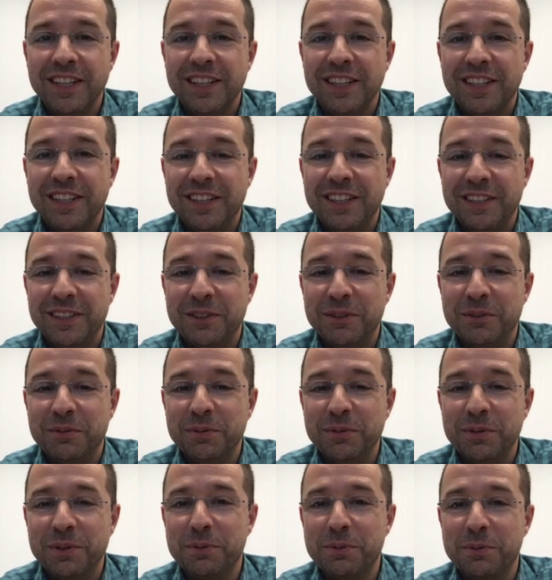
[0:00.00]

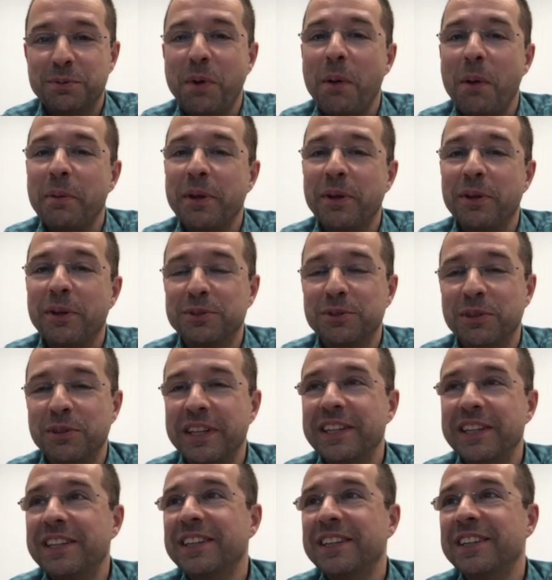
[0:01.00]
It was probably also
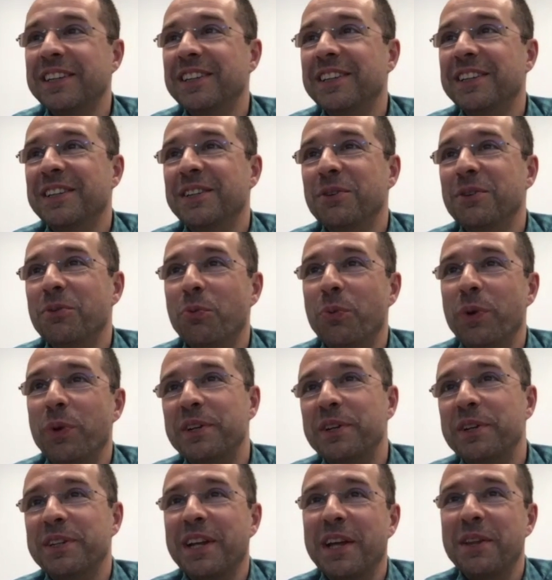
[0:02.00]
like
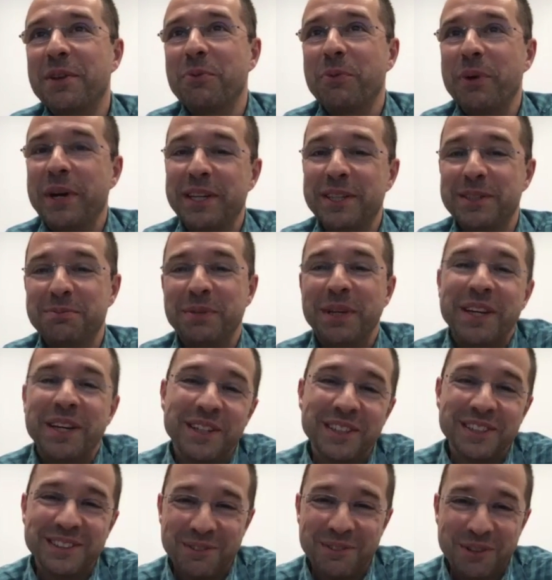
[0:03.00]
weird in other ways
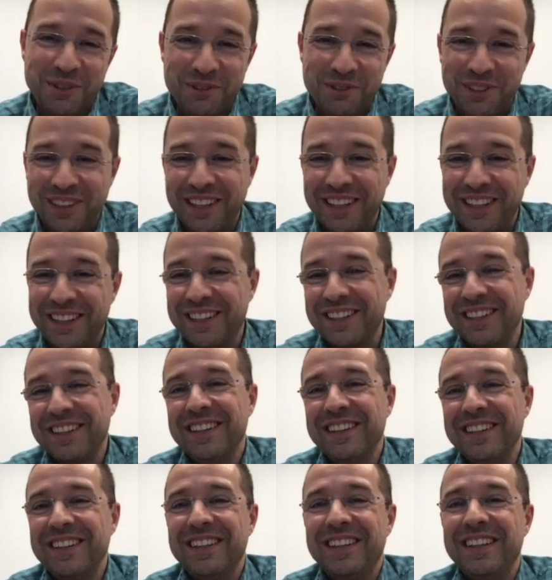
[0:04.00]
because we would like
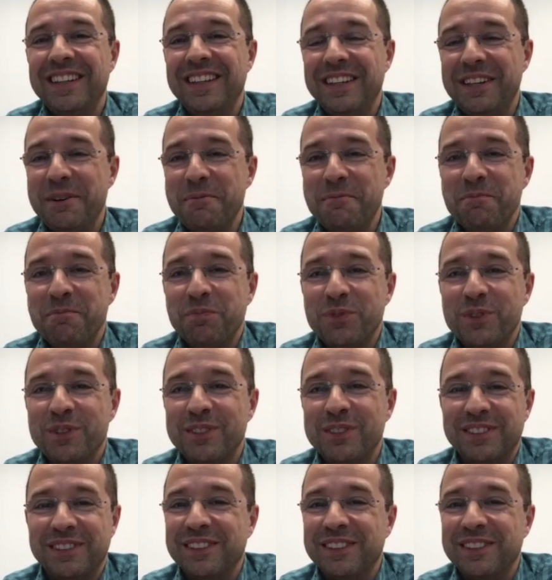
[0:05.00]

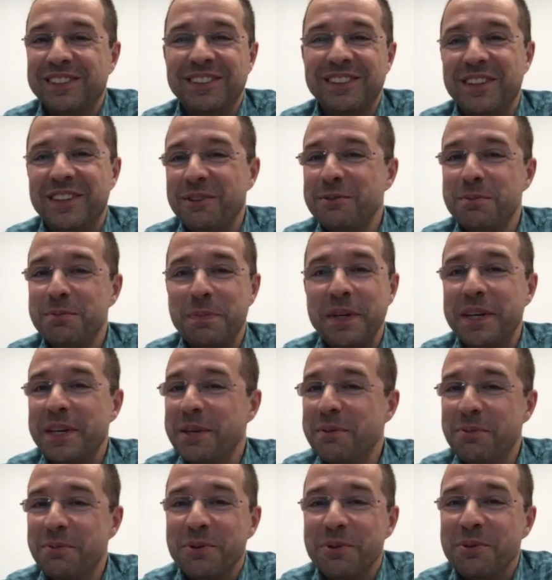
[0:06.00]
still, speak
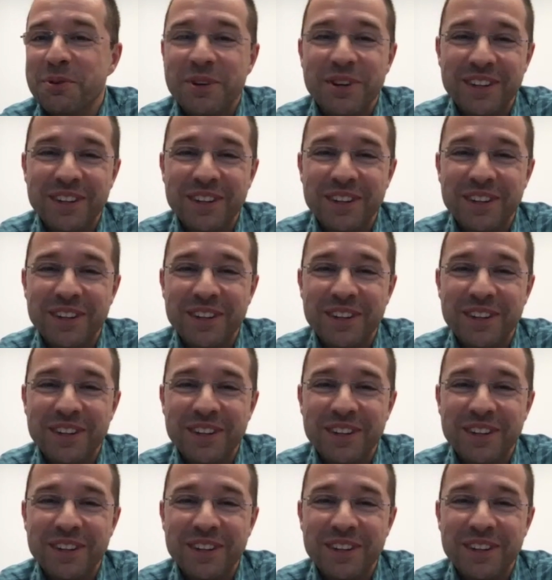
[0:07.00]
Hebrew